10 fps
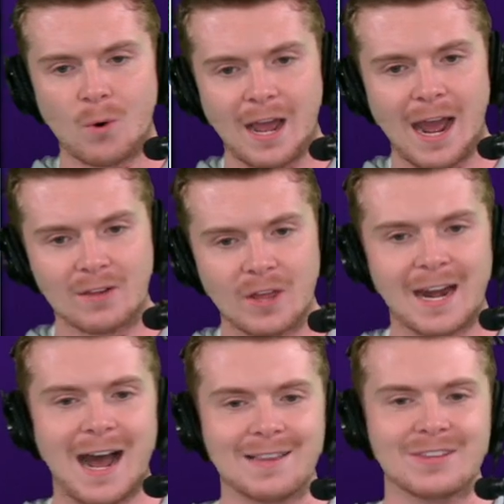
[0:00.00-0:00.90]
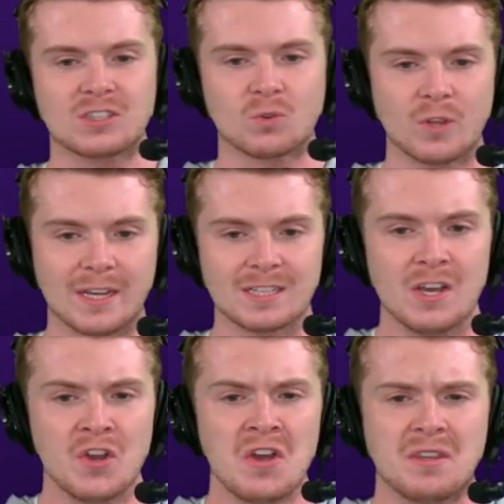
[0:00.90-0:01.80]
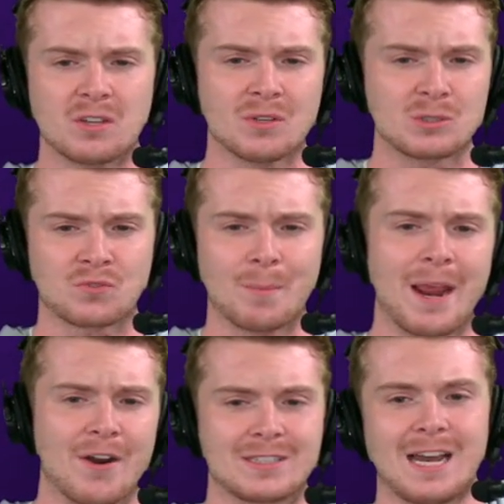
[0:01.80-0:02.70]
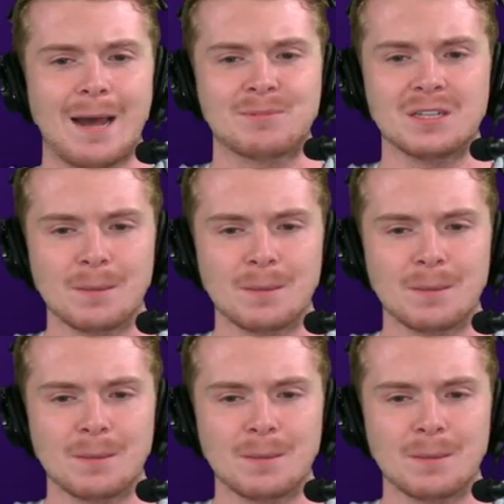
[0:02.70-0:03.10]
to highlight on this list. So this was from Eric Thompson.